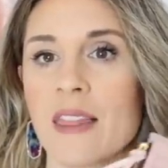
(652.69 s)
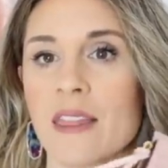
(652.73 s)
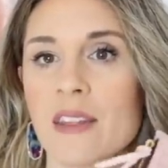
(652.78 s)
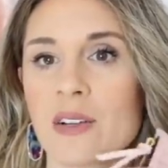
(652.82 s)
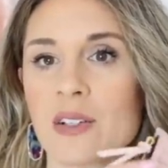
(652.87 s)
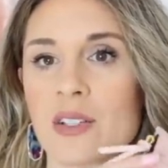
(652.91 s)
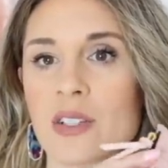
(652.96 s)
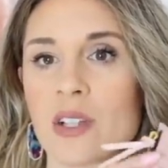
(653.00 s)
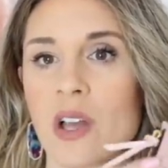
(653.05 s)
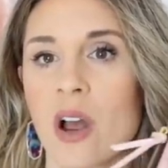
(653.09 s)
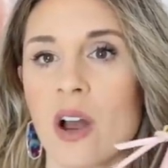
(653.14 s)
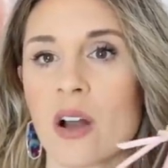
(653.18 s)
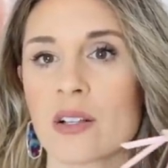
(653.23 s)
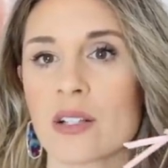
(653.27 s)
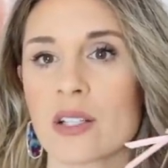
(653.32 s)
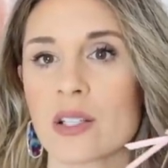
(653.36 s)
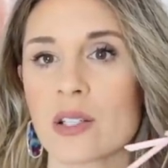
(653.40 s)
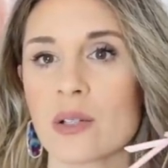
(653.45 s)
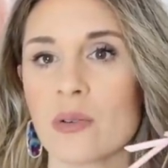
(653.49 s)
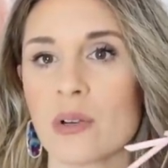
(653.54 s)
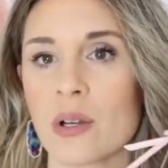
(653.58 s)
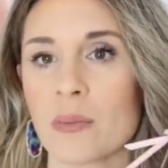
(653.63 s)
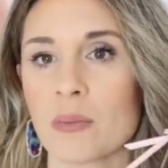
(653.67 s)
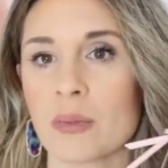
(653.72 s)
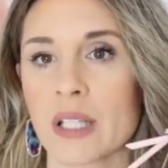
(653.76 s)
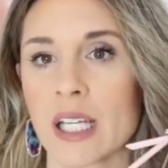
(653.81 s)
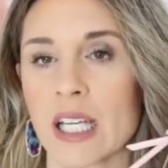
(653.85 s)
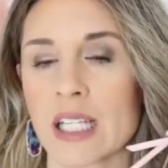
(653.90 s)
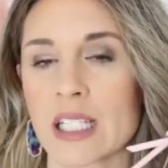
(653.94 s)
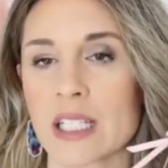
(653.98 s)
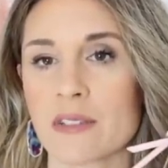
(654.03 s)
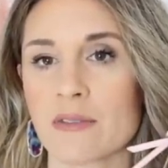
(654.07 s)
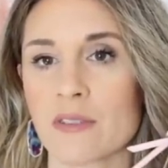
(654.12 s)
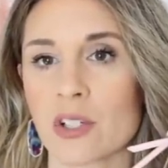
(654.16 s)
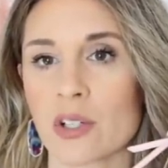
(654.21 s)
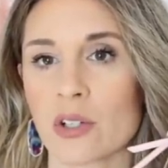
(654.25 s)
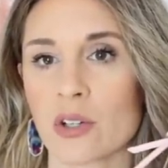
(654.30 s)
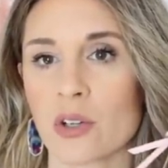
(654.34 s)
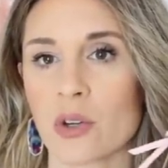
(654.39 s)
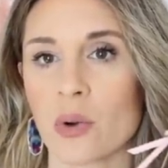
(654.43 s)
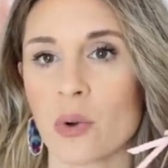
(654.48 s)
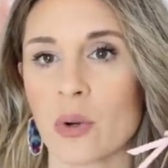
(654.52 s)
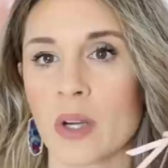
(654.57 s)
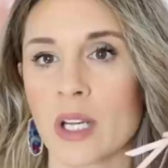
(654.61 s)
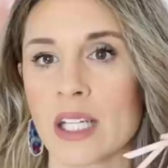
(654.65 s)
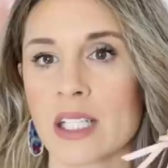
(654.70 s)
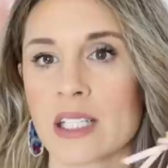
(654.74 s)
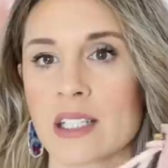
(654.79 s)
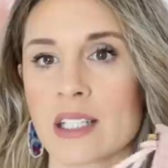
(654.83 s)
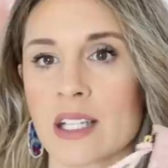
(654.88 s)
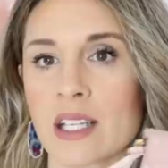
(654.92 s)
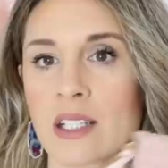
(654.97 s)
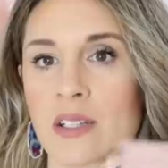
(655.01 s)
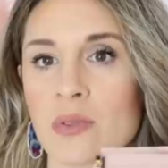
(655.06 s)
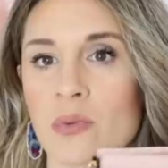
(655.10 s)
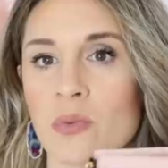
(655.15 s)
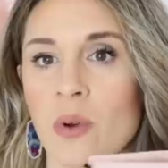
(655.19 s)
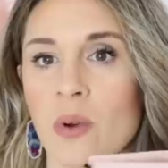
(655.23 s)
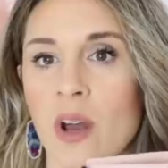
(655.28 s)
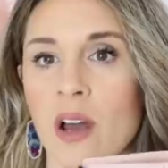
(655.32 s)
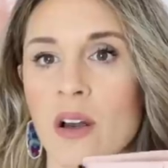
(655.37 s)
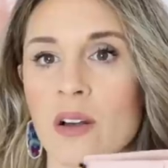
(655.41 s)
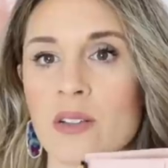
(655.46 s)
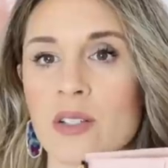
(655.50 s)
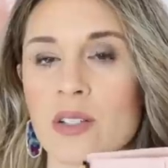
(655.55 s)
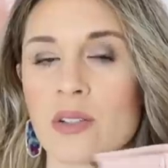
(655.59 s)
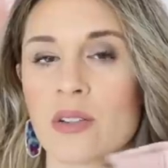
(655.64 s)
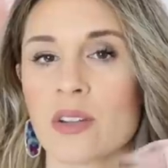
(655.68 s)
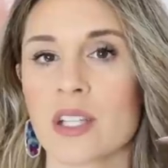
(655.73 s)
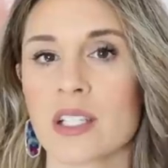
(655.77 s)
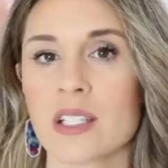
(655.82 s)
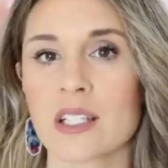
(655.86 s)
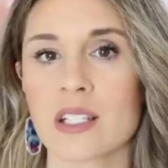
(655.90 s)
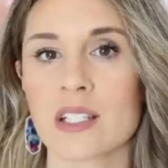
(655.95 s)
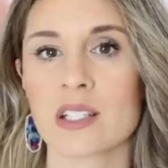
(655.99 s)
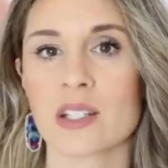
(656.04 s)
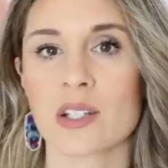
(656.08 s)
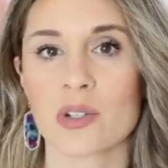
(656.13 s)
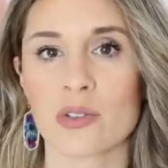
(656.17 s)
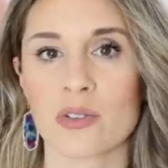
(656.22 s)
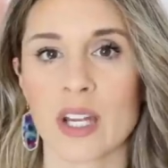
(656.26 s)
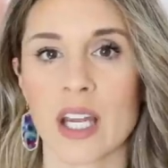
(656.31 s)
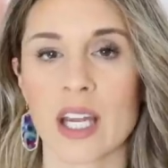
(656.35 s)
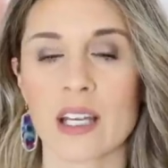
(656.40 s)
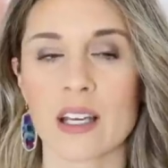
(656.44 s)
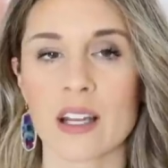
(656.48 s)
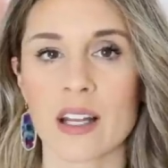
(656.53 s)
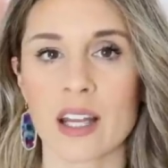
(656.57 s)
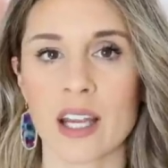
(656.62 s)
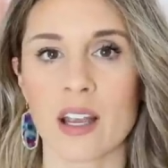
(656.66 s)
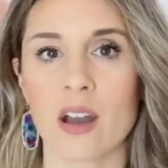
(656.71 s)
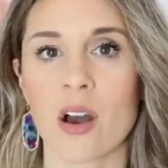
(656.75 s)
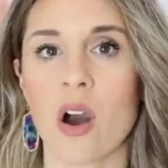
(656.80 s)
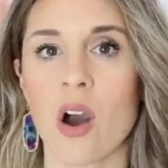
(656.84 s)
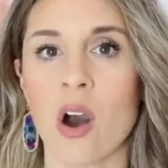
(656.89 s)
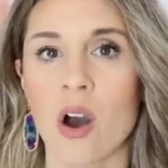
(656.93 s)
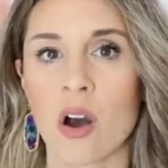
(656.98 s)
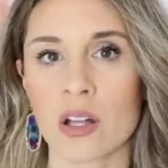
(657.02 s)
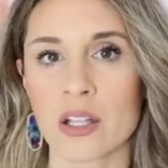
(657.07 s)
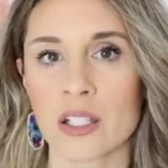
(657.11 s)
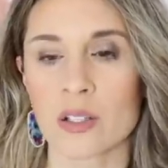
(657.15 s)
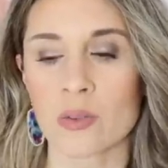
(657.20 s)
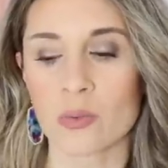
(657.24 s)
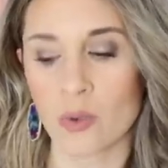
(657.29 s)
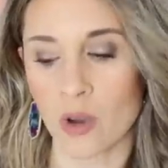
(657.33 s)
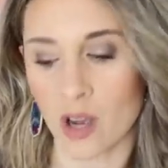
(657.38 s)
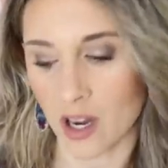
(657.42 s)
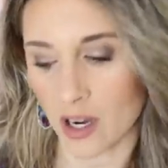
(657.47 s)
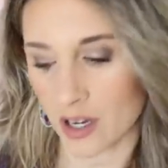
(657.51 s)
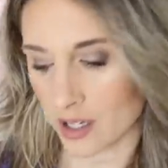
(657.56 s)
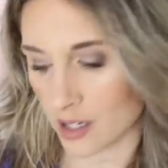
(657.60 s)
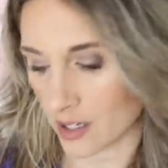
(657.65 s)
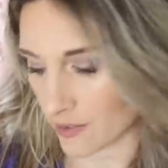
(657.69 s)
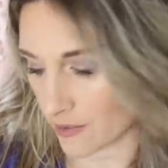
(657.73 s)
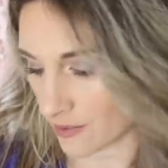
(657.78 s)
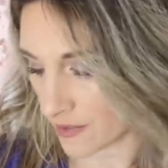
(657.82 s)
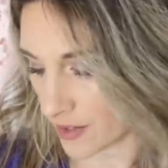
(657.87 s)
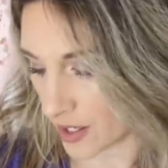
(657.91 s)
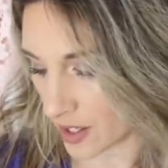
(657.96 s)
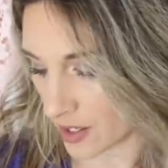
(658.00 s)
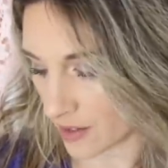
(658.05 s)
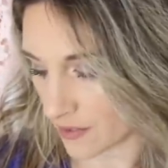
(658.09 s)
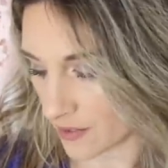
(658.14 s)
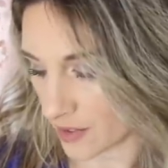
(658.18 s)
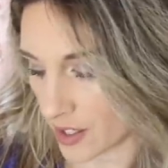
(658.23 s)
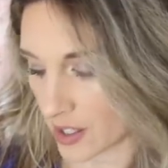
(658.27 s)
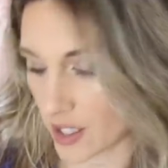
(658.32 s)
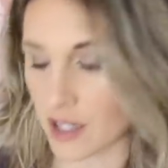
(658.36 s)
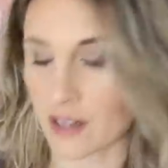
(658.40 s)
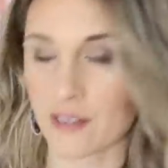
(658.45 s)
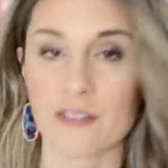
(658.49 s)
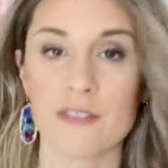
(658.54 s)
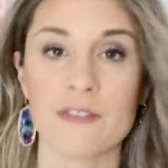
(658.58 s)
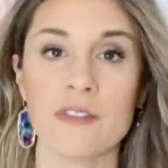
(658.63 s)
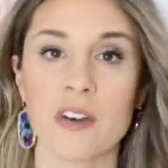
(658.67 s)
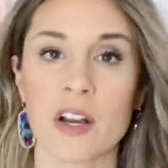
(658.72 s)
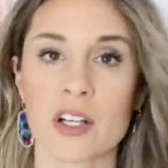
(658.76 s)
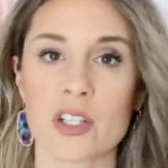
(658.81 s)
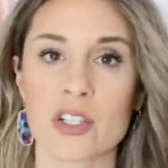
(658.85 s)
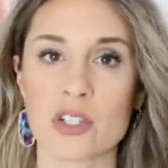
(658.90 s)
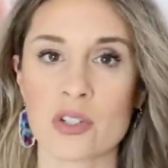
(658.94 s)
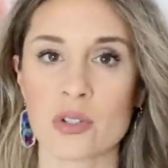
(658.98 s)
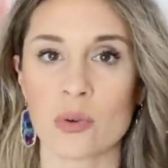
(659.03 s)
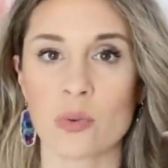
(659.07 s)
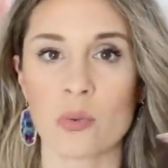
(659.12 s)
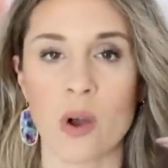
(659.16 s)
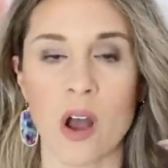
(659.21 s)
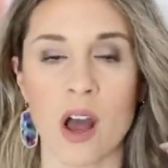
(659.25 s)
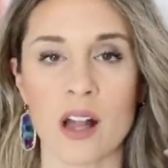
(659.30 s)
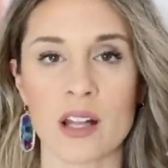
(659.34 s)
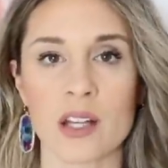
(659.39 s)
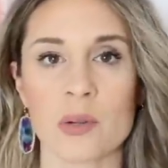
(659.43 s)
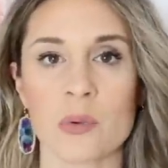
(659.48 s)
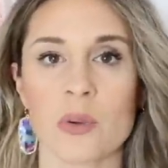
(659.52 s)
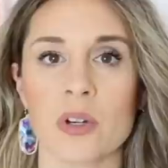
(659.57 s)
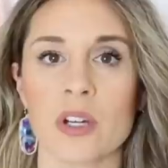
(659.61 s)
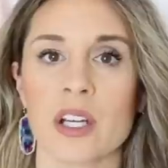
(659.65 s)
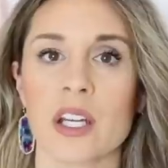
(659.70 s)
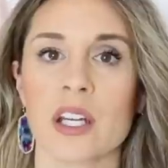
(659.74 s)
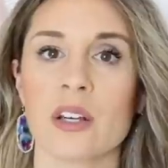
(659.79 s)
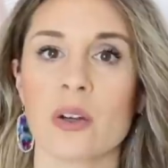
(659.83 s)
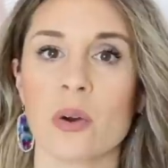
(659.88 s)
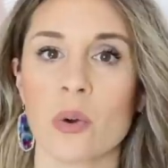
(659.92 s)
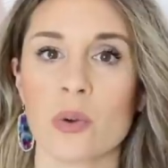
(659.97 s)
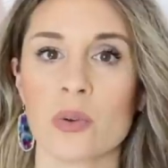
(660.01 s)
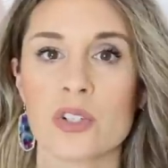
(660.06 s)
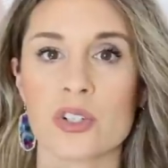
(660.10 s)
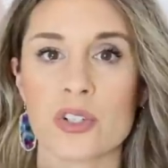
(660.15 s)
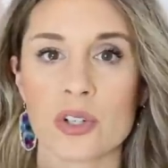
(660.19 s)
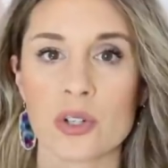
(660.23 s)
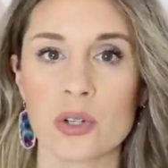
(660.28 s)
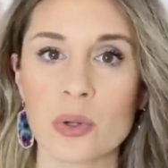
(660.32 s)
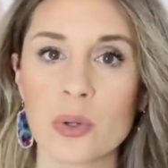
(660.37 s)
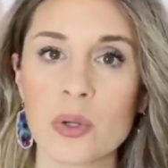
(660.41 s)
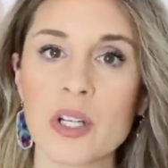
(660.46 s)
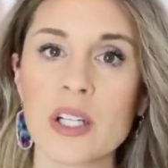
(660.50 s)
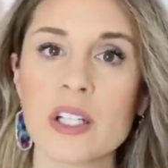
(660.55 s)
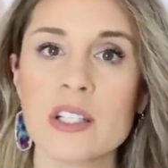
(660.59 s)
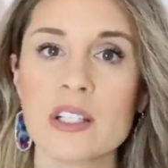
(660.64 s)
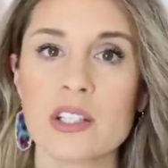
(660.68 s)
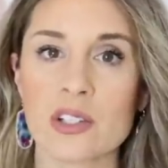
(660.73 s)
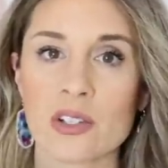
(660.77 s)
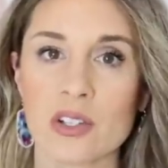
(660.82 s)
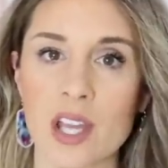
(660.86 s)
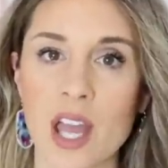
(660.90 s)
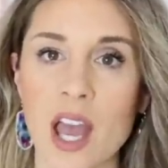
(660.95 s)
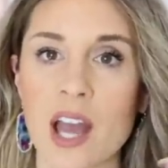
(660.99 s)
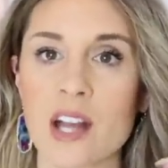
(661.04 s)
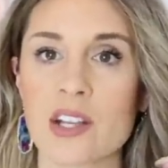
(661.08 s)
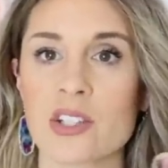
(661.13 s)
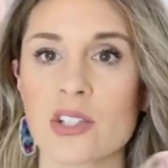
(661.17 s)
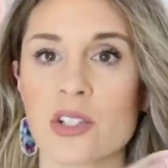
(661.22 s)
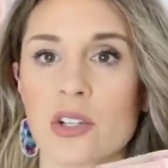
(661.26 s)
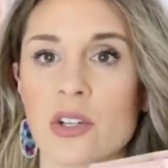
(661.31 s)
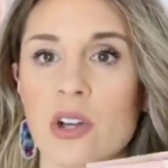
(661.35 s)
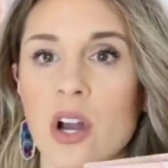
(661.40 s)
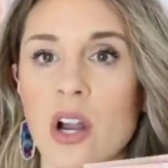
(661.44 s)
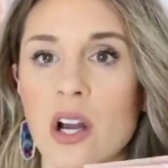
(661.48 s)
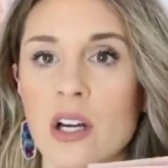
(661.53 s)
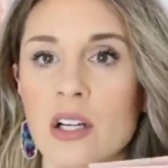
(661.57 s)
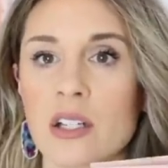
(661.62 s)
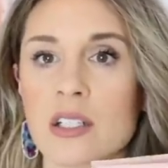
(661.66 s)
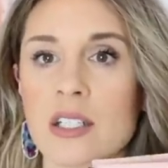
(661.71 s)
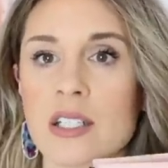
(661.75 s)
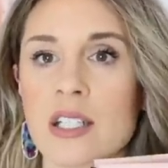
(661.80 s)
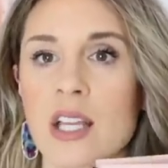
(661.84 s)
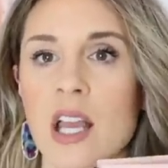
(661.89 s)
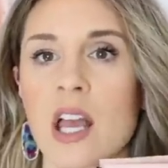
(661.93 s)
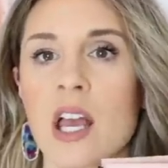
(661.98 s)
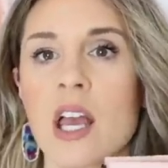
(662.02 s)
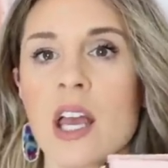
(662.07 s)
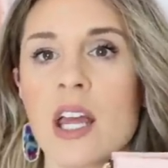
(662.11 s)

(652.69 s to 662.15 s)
There's also a place for your coins as well. So this is a great like all-in-one, very, very functional wallet where it can hold your coins, your cash, your cards.